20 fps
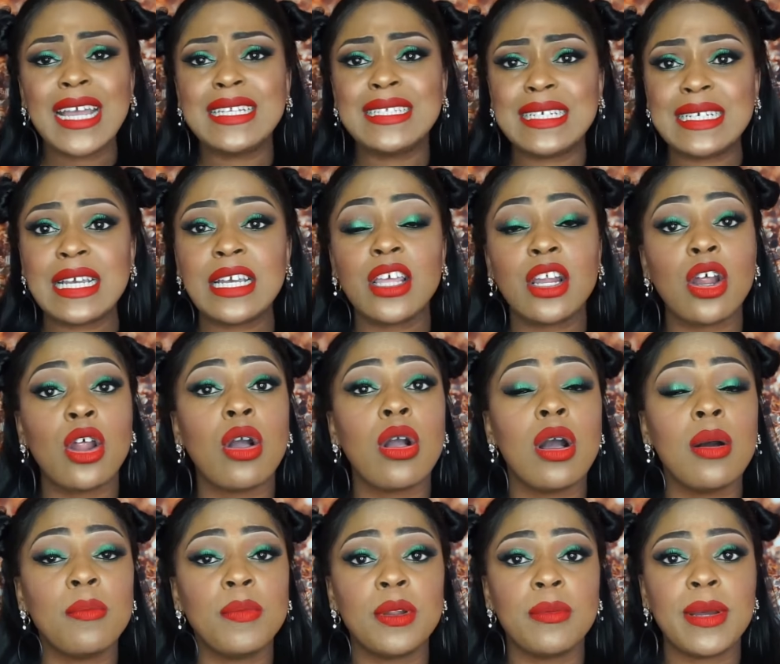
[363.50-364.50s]
did get a
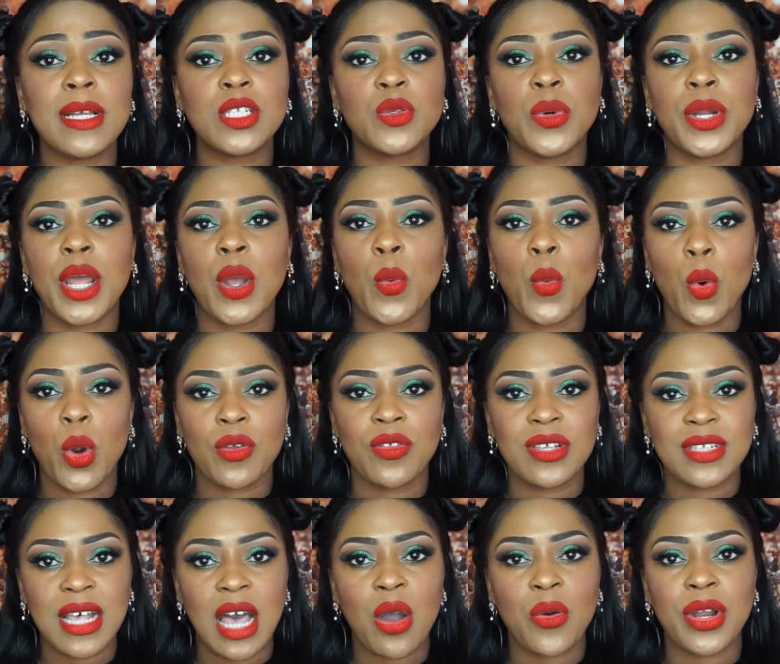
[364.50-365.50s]
compliment when I wore
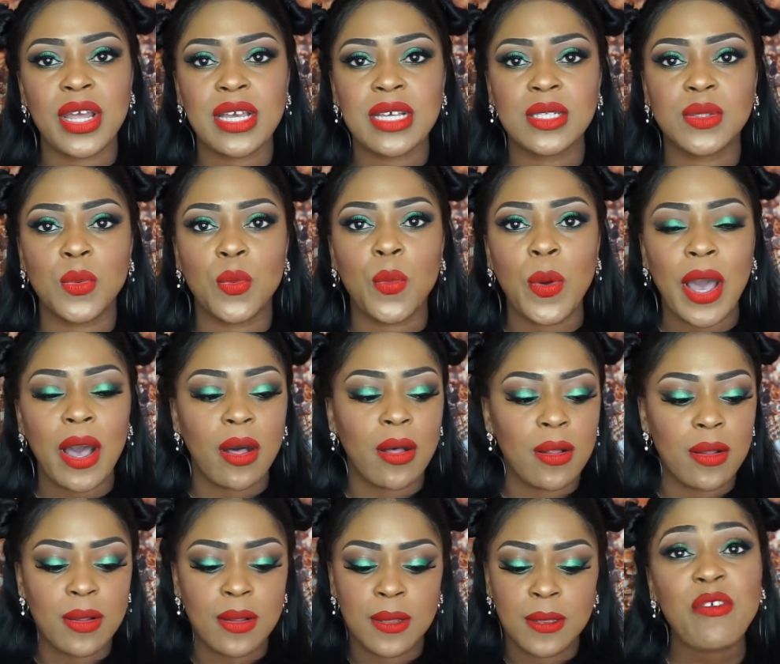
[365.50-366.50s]
this out as
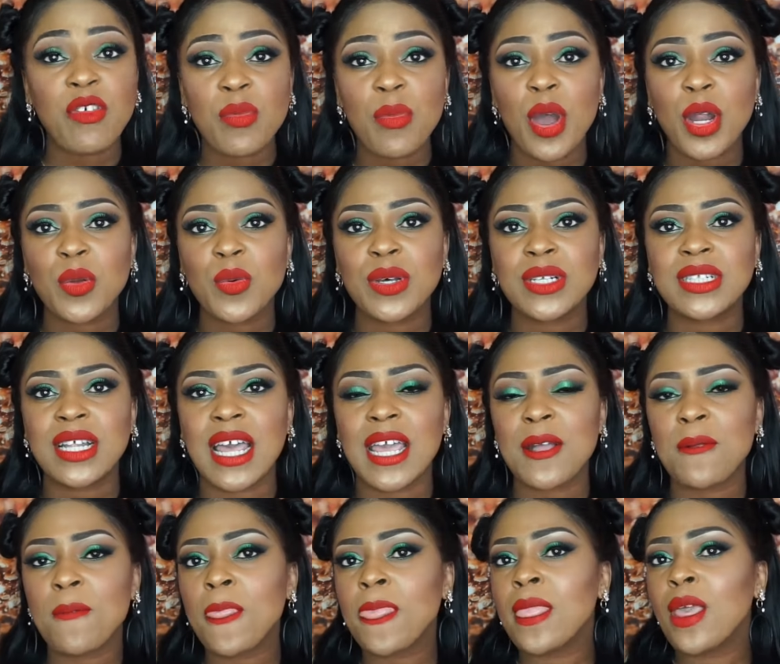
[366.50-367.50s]
well. Everybody was
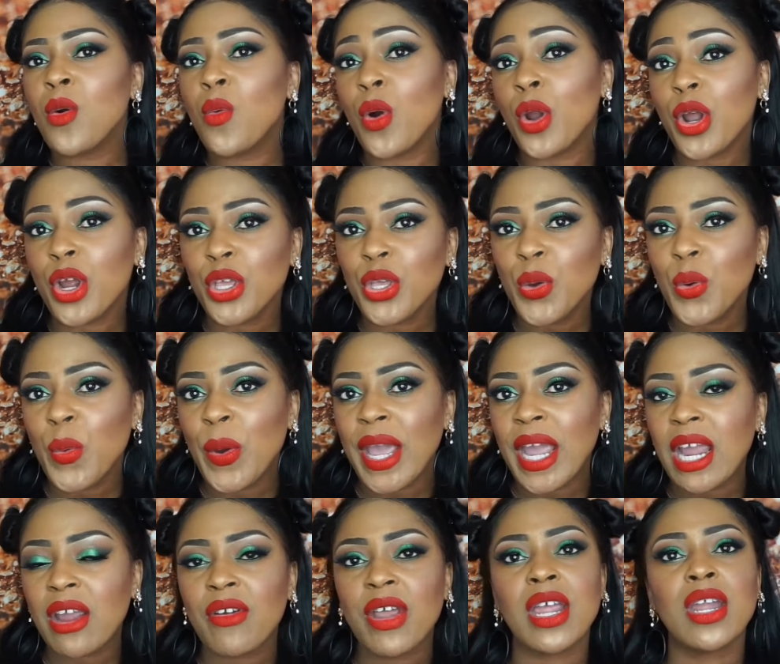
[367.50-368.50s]
like, what are you
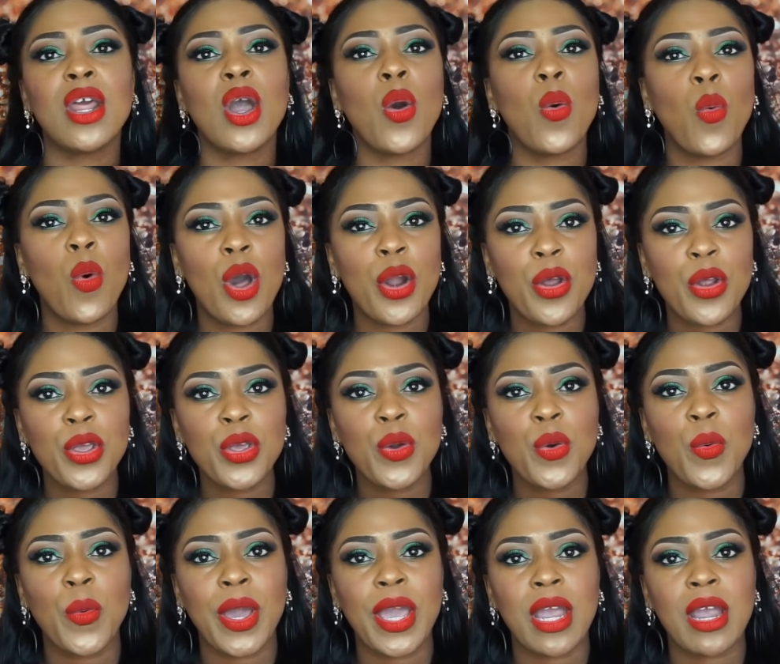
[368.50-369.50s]
wearing? What are
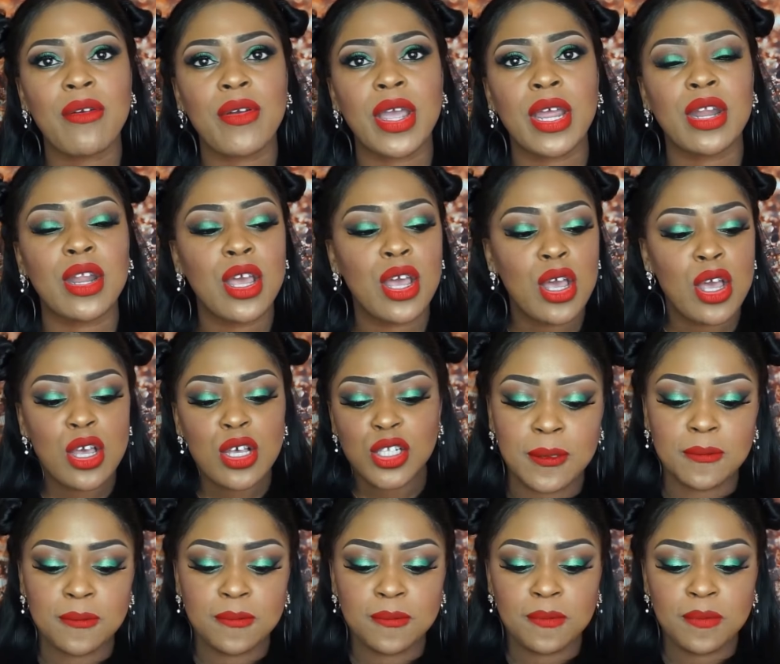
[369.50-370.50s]
you wearing?
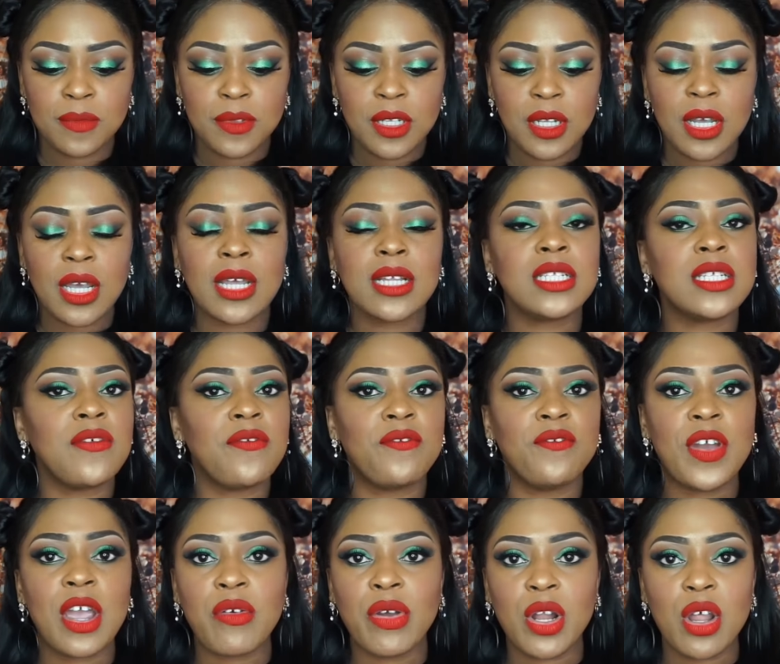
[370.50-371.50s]
It's
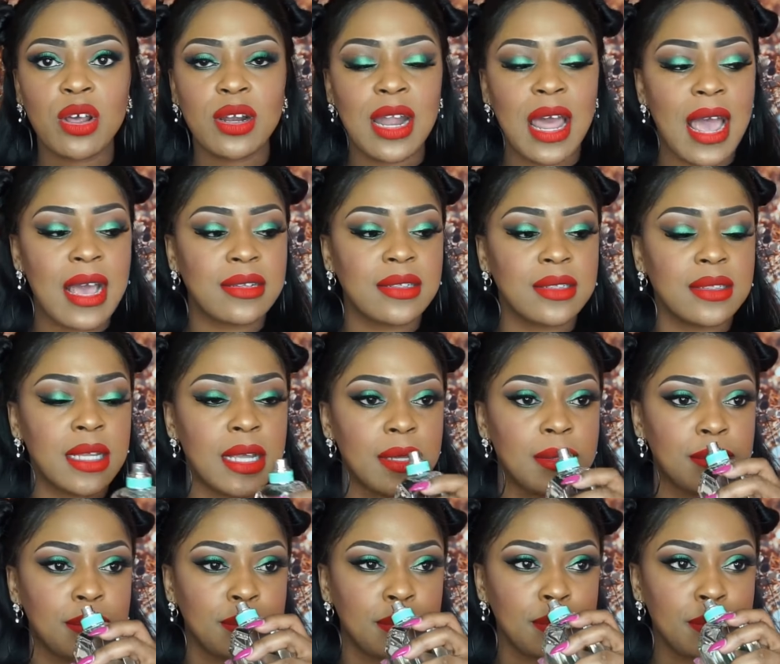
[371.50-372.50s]
very long
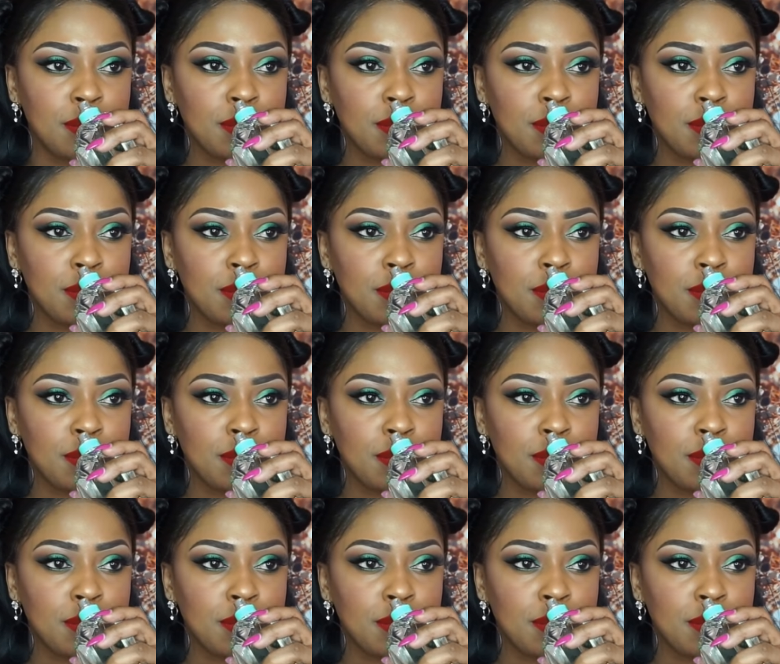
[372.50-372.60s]
lasting.